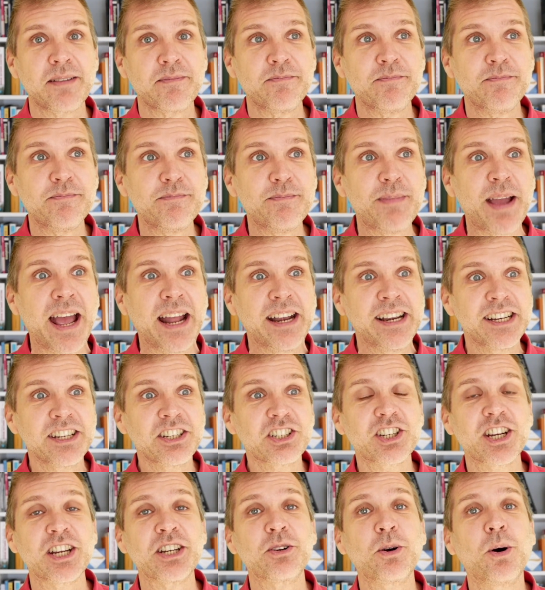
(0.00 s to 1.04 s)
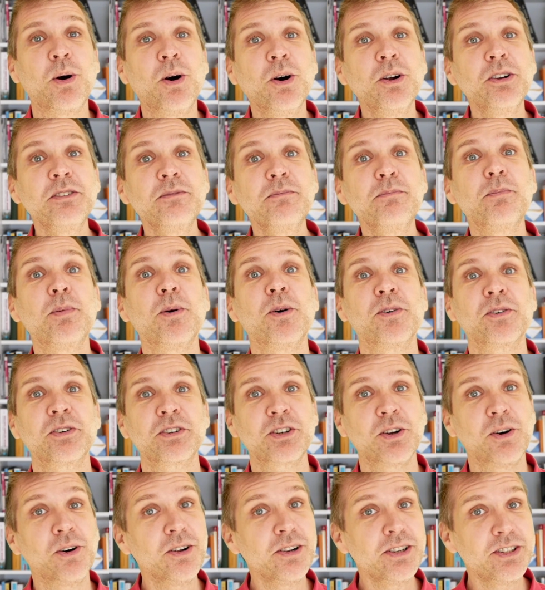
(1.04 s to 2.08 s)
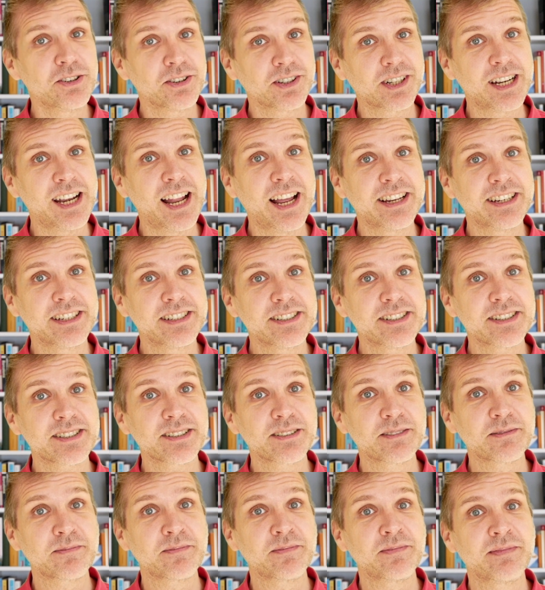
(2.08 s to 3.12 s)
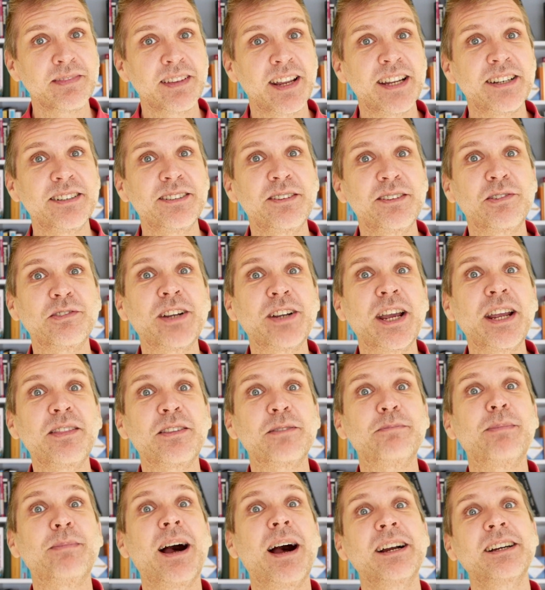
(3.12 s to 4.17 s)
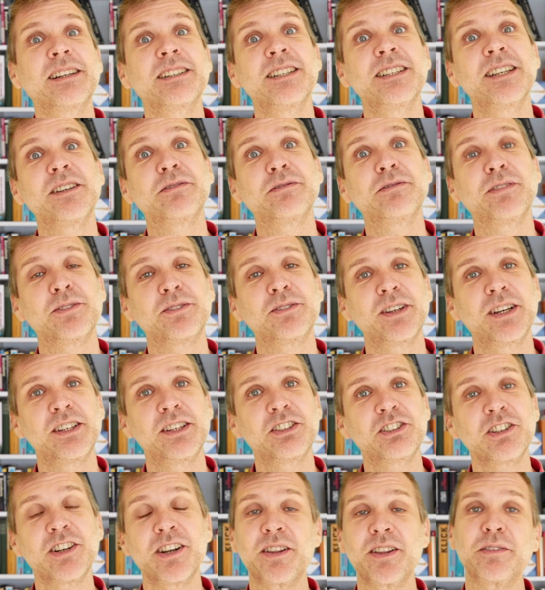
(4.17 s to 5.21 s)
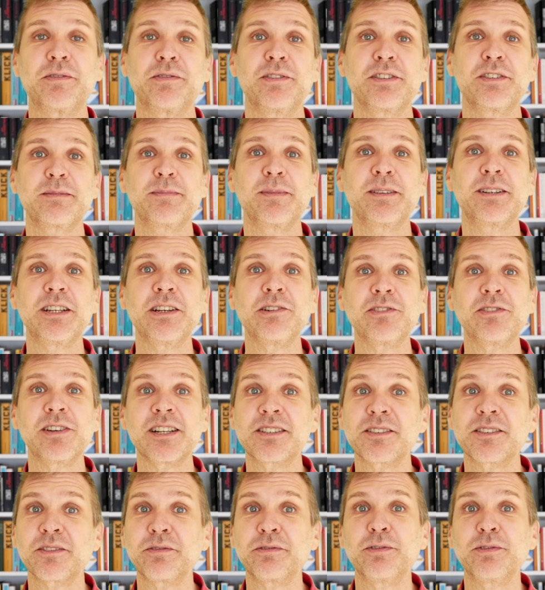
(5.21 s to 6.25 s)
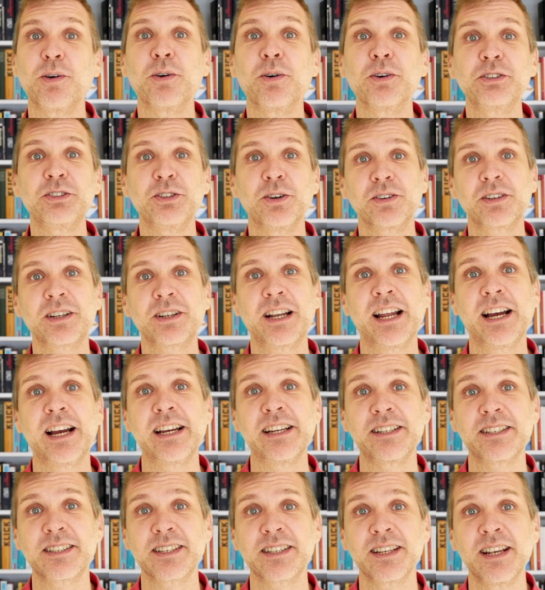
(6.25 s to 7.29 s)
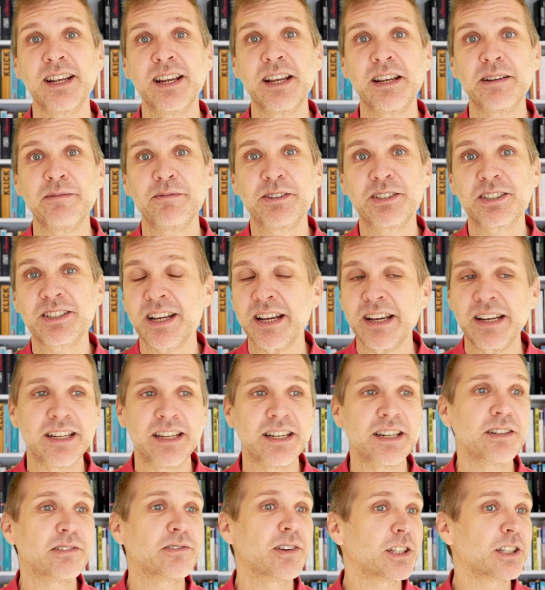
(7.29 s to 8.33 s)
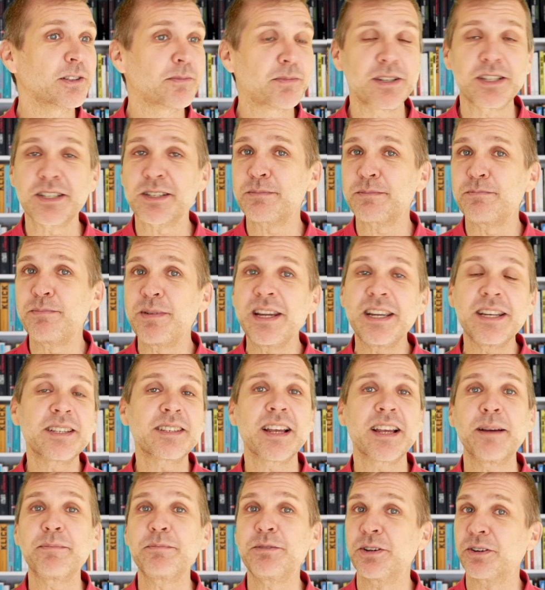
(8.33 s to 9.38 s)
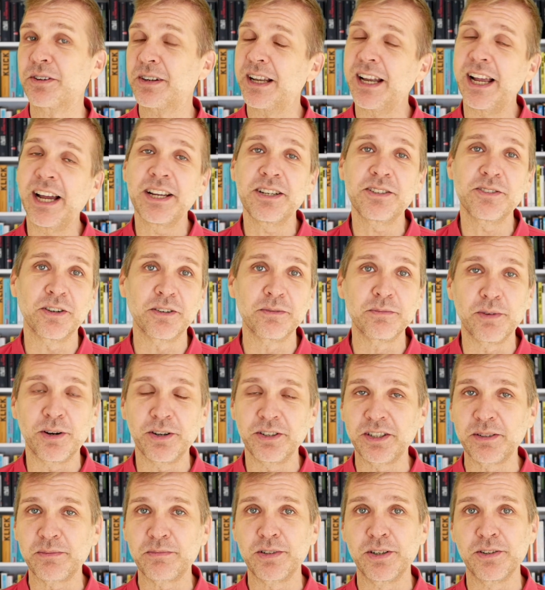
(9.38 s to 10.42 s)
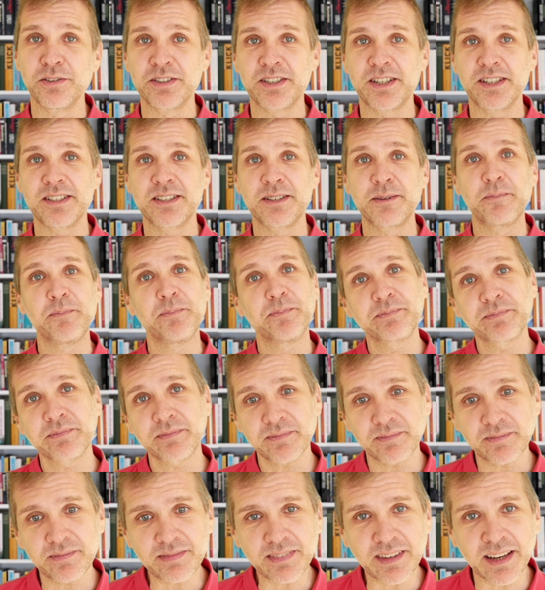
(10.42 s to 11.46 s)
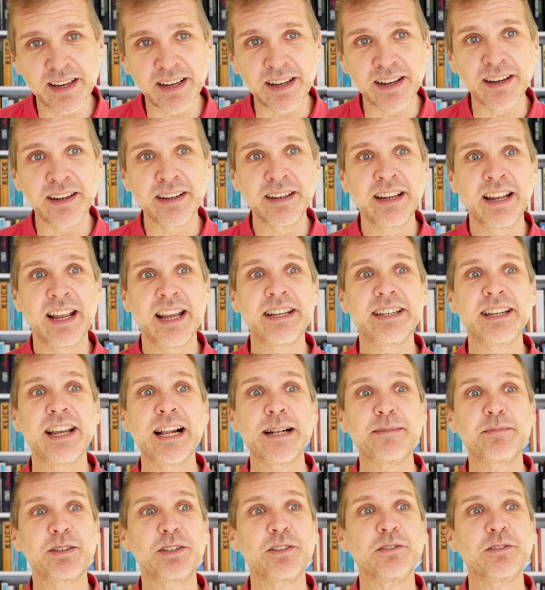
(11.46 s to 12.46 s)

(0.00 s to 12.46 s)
manage and onboard all your clients and create the marketing foundation and the first materials for your clients, which incredibly speeds up your client onboarding process and helps you